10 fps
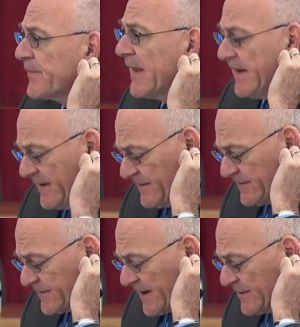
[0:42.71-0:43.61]
In
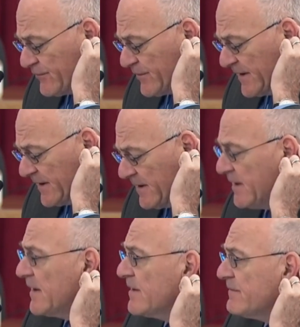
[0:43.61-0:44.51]
this country,
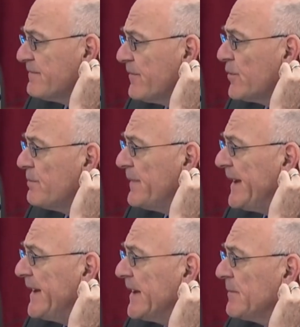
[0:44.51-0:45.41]
4
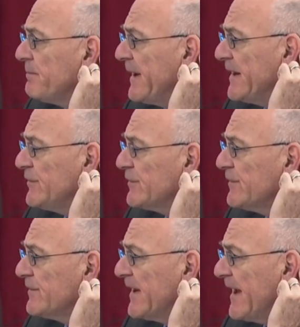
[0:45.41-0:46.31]
million
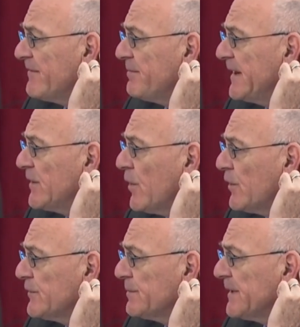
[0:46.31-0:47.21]
patients have been
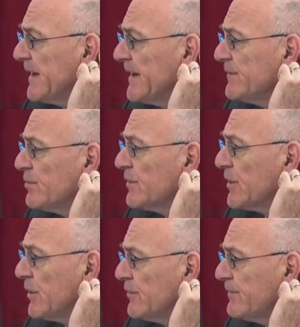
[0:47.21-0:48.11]
hospitalized with
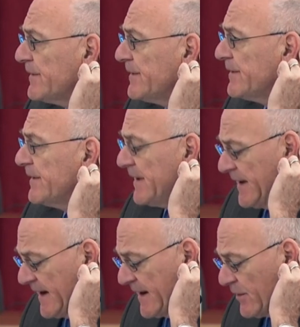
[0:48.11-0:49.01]
COVID,
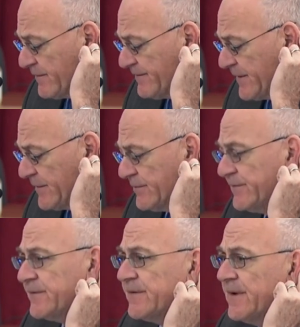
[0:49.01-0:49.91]
and of
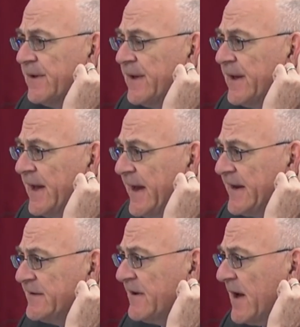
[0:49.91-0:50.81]
those,
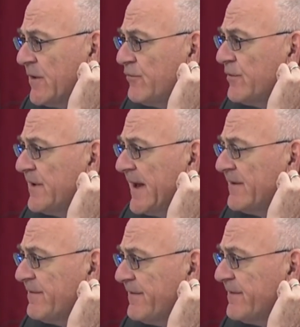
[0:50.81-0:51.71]

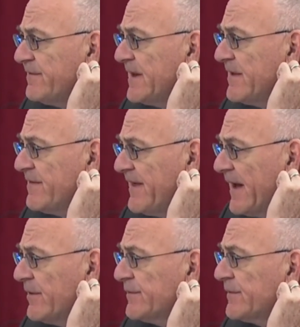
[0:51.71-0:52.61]

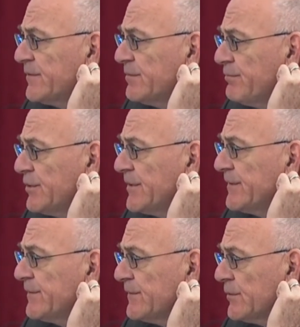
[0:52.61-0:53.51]
850,000 poor
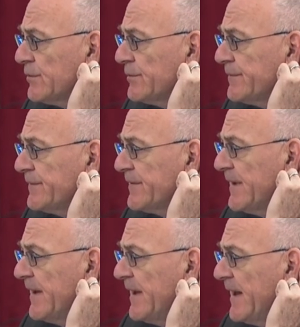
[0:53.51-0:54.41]
souls
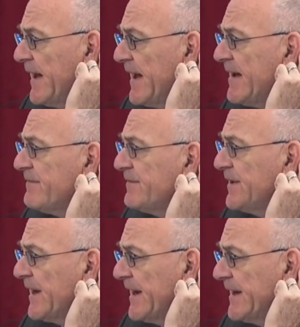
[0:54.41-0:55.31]
have
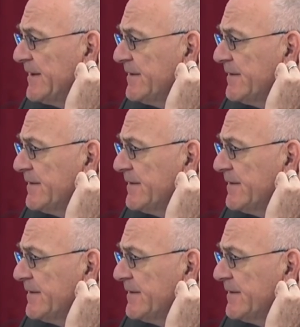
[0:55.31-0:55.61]
died.